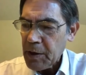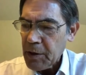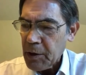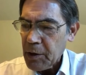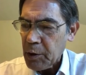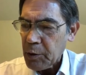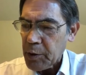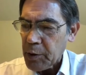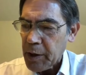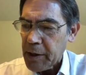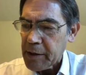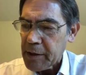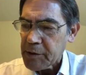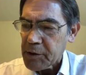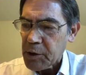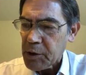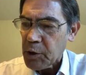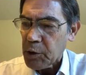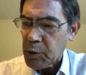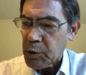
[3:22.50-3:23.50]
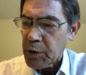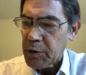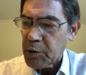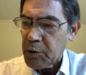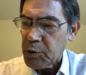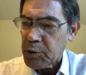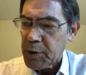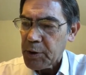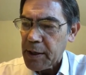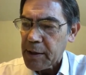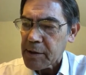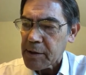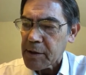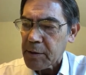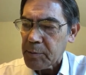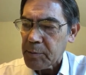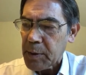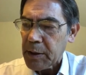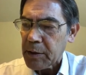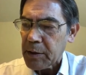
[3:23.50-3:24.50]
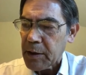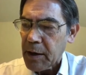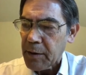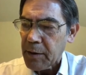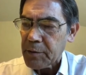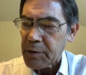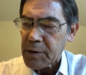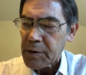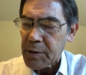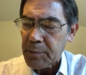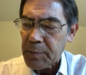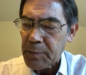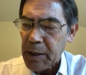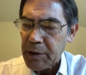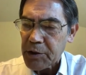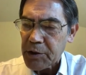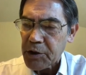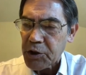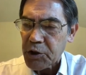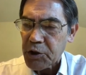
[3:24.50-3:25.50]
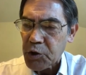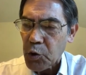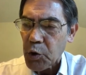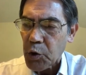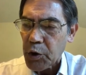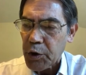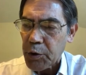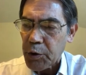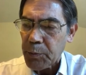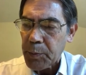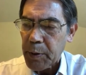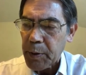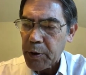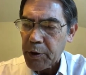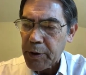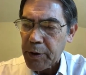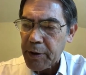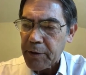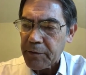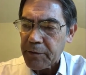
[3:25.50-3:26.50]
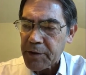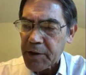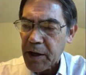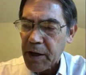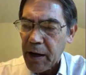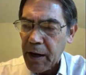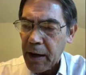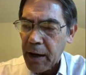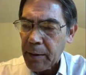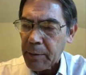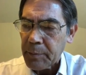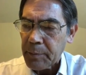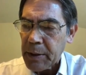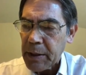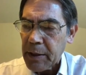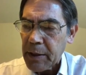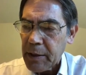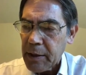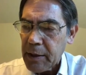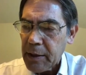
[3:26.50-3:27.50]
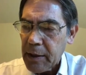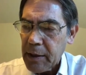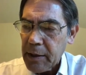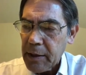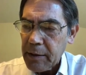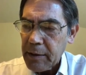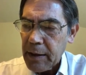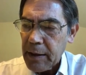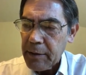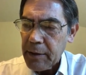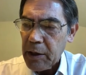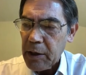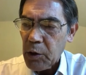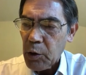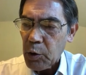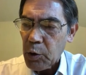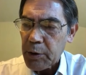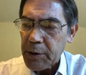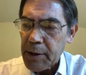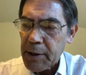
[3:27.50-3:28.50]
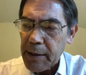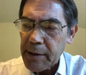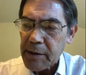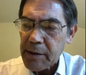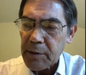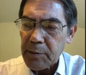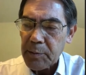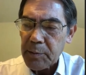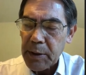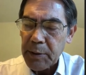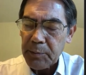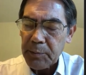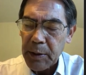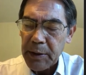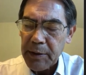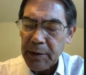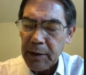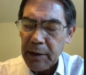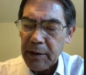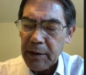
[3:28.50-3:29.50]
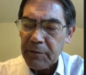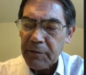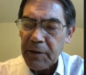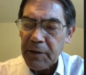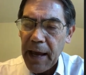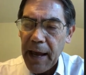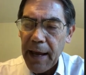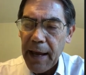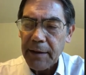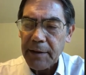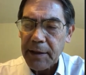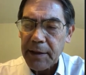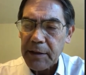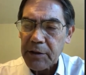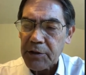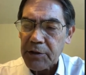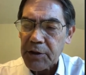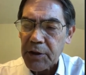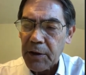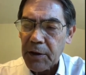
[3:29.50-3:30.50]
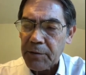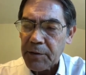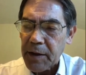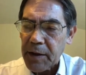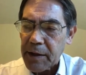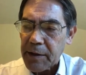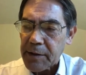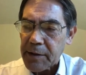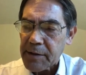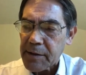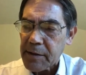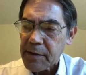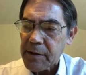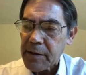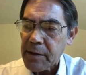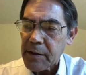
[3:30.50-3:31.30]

Okay, so the New Testament covers a much shorter period of time than the Old Testament. But the advantage of this